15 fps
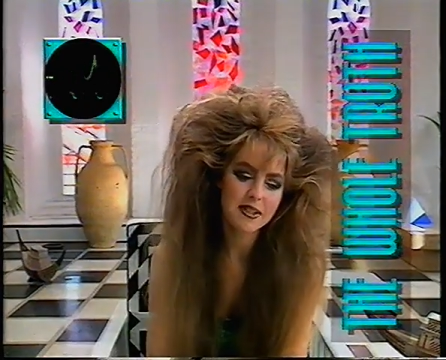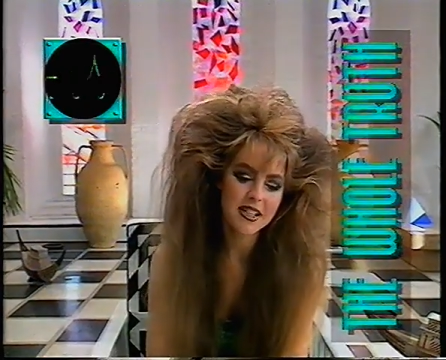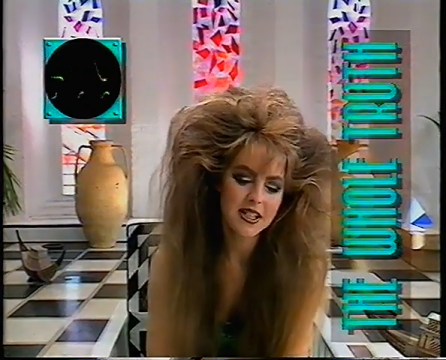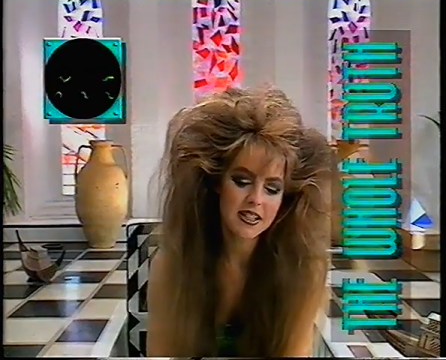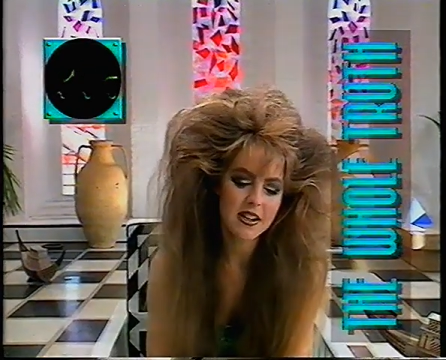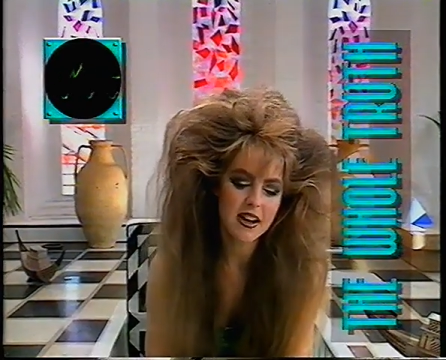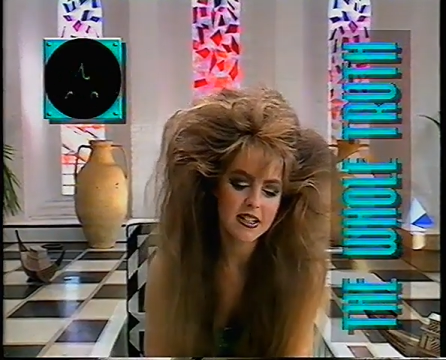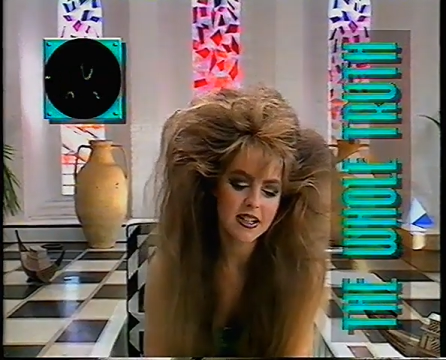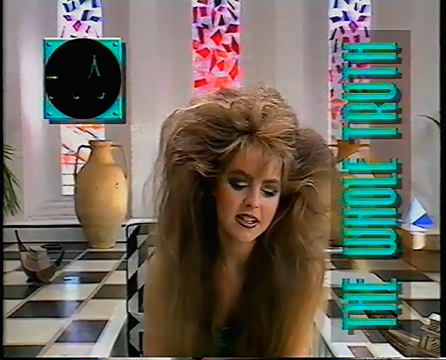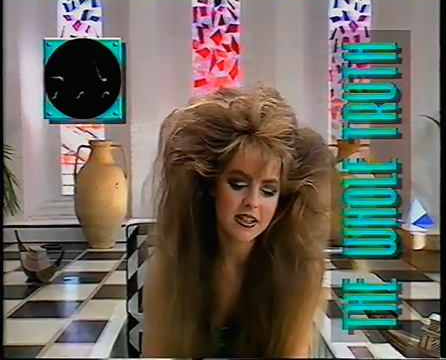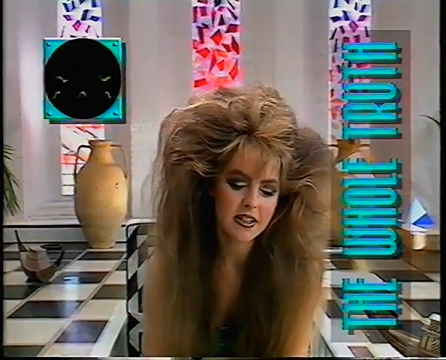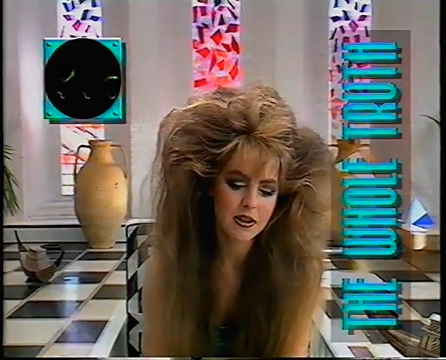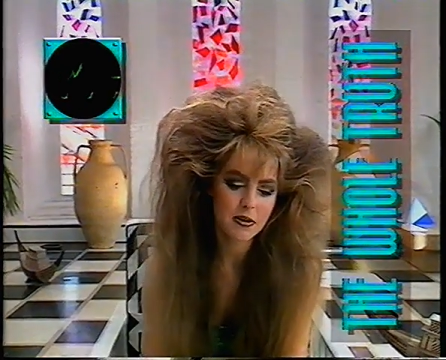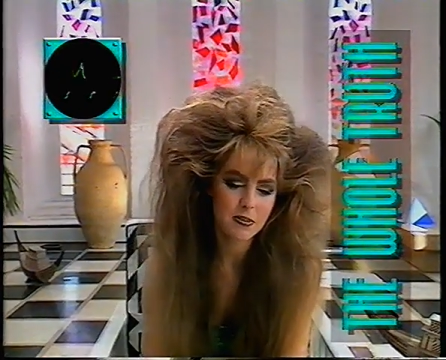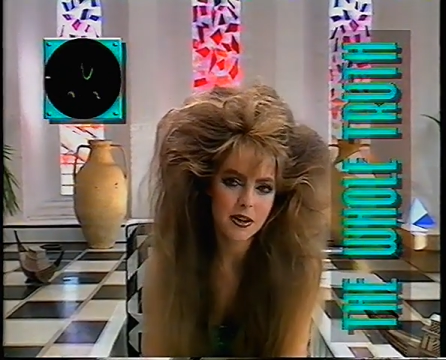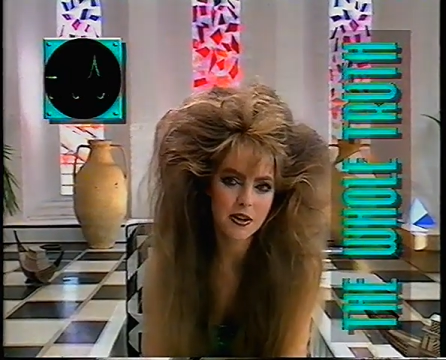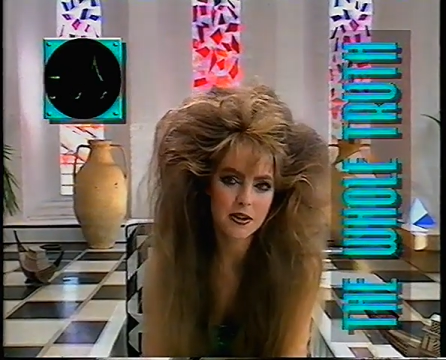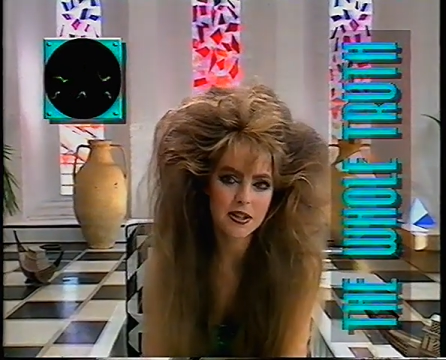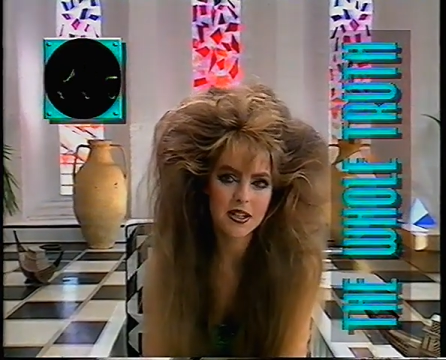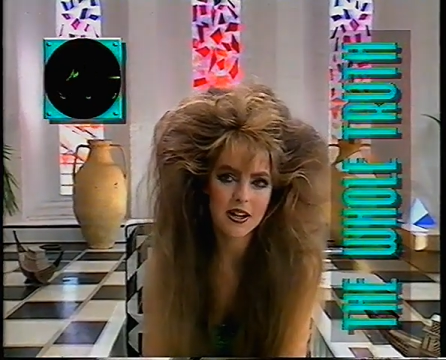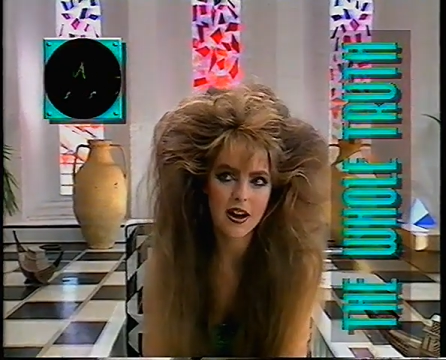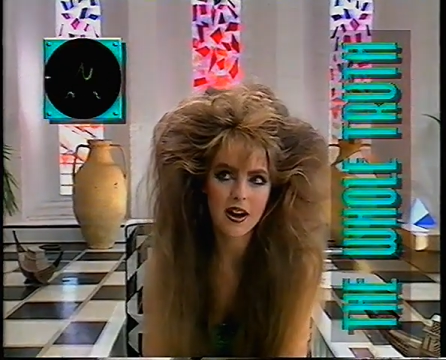it was exciting too,
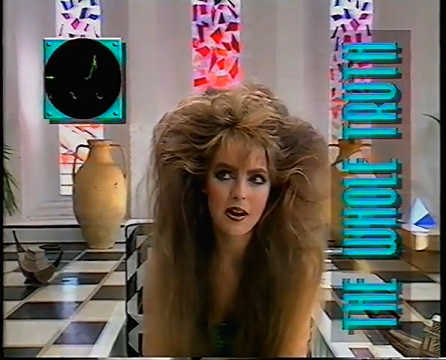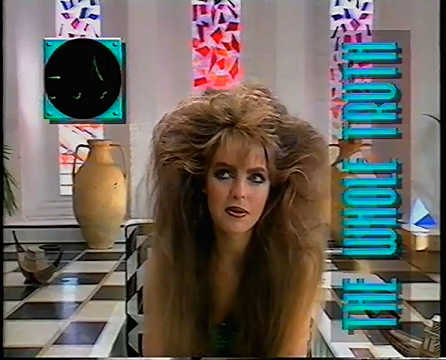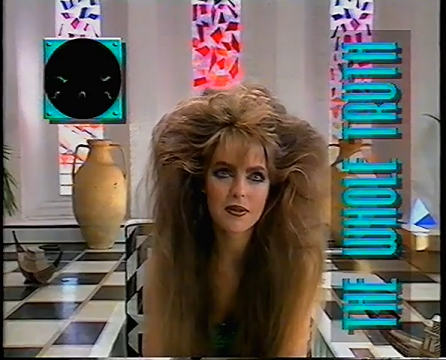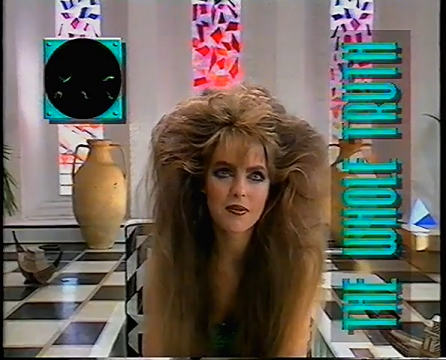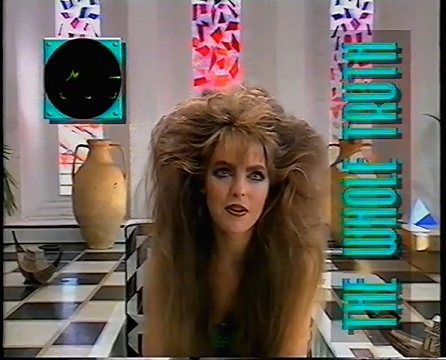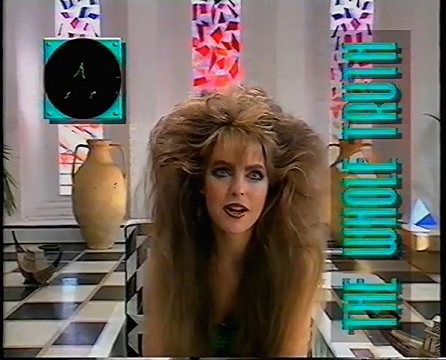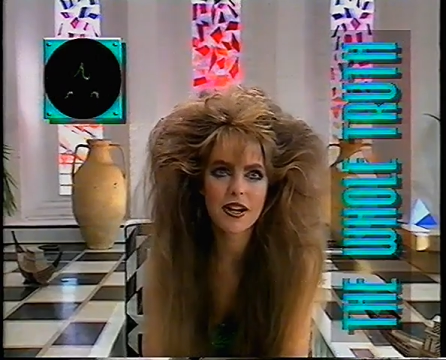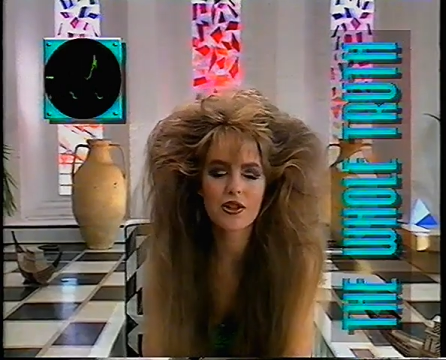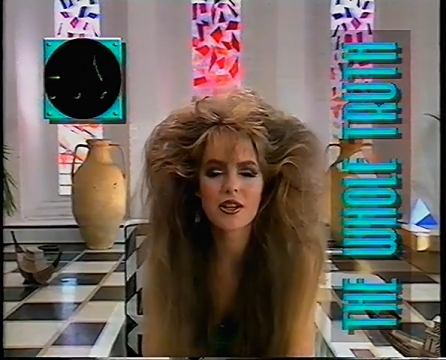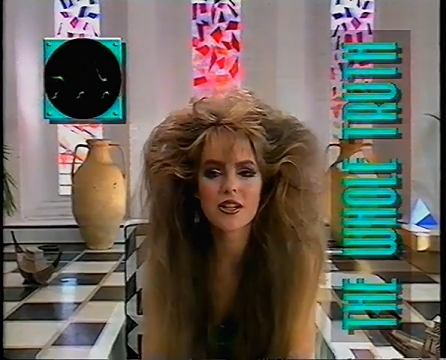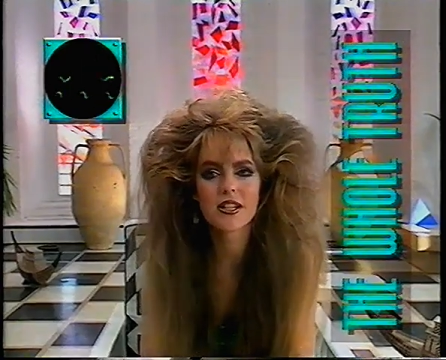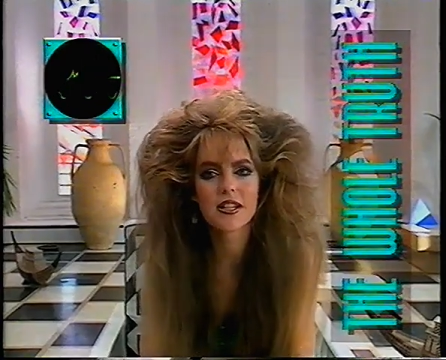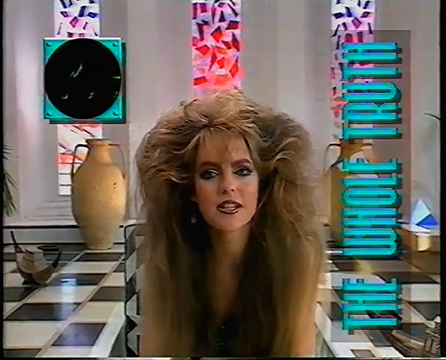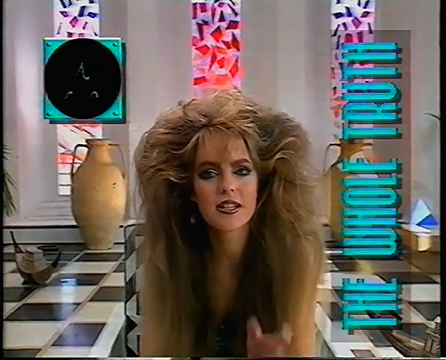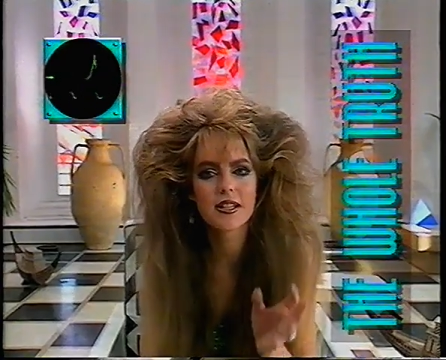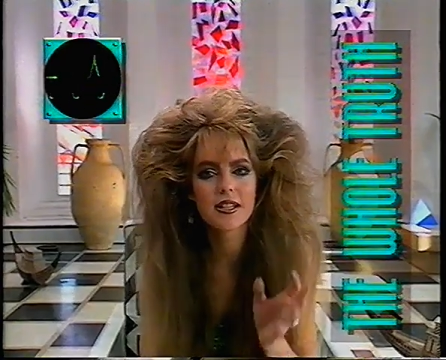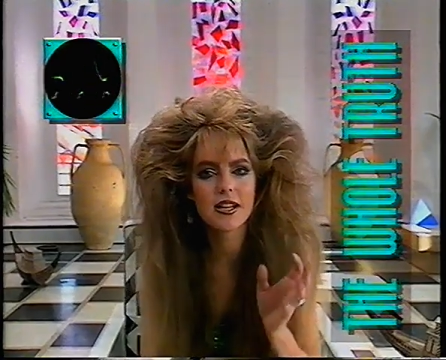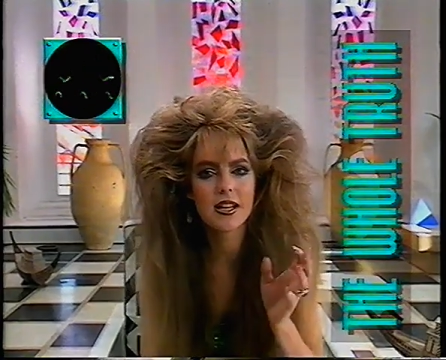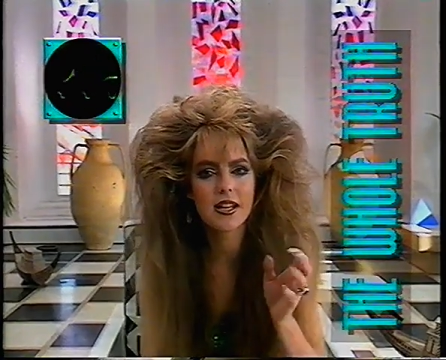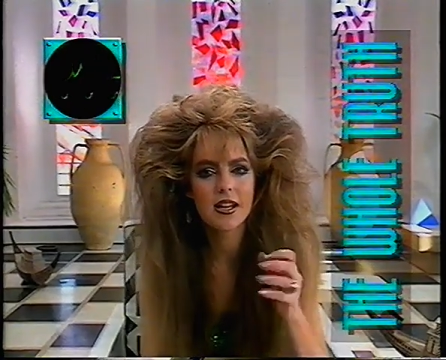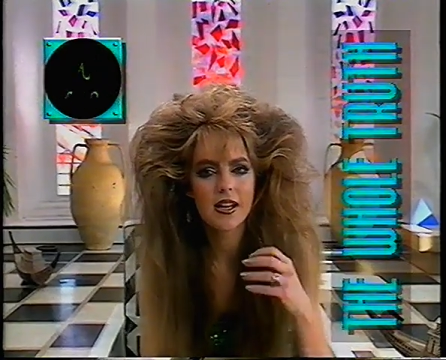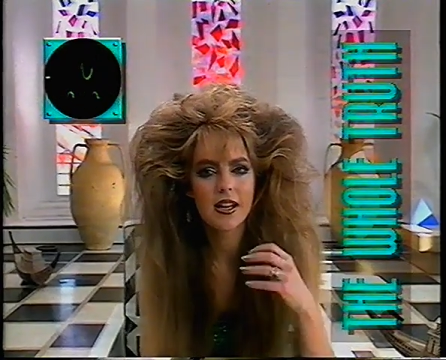because I was very interested to
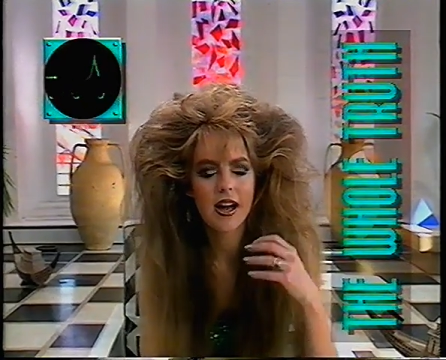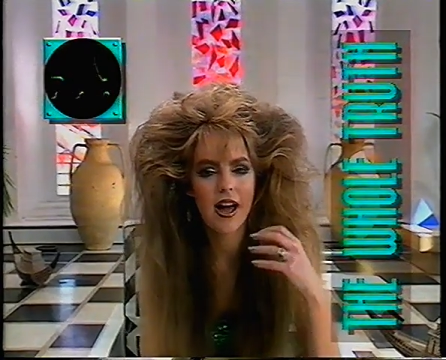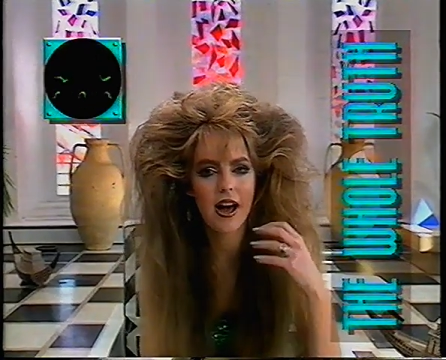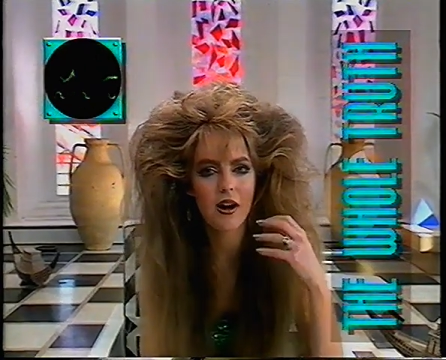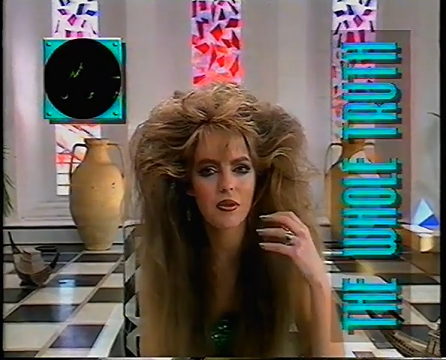see